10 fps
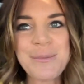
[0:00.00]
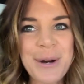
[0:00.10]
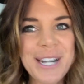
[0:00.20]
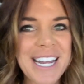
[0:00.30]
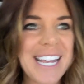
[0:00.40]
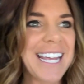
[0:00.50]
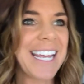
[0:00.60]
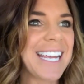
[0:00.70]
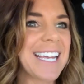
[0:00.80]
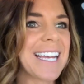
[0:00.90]
Good
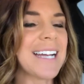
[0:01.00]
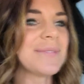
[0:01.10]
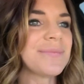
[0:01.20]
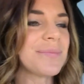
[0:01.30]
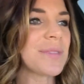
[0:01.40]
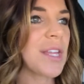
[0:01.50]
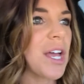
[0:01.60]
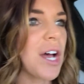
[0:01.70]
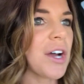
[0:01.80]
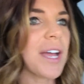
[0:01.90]
morning.
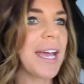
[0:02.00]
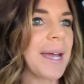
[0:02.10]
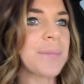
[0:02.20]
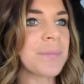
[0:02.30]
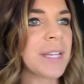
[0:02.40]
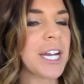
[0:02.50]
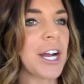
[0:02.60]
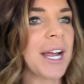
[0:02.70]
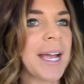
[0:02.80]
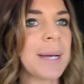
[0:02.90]
Okay,
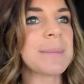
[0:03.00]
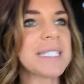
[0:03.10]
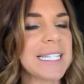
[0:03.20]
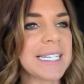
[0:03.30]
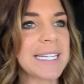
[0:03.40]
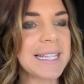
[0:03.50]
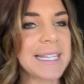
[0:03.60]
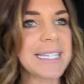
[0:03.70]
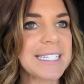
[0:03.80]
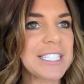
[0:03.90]
here I am sitting in
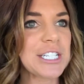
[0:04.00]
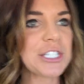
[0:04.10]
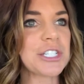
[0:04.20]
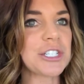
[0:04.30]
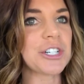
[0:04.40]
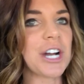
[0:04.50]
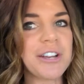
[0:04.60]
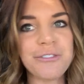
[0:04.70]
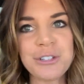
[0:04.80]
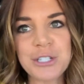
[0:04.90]
this
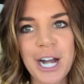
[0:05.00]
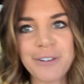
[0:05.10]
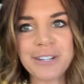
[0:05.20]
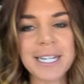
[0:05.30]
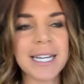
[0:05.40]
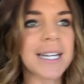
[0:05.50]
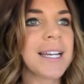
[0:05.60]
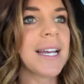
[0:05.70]
dreadful traffic.